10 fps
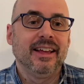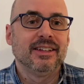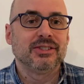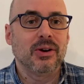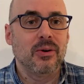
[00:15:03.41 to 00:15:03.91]

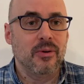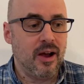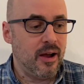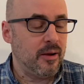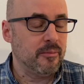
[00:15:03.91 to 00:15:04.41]

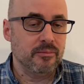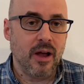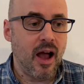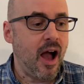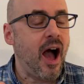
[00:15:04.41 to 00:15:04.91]
So
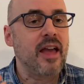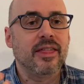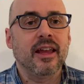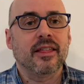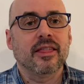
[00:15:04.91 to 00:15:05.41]
I
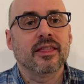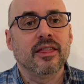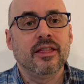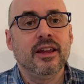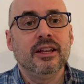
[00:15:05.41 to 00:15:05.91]

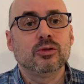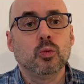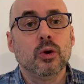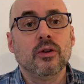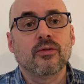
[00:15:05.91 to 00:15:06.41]
think these
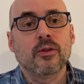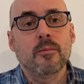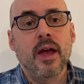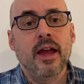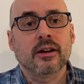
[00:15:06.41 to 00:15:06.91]
will
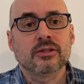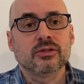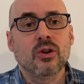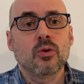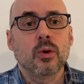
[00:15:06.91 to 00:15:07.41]
ferment
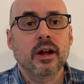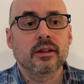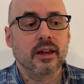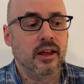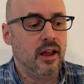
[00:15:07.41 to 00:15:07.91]
so
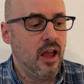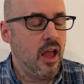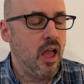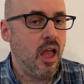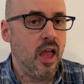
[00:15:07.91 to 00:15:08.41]
quickly,
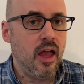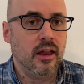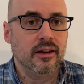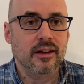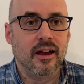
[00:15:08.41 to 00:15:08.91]
and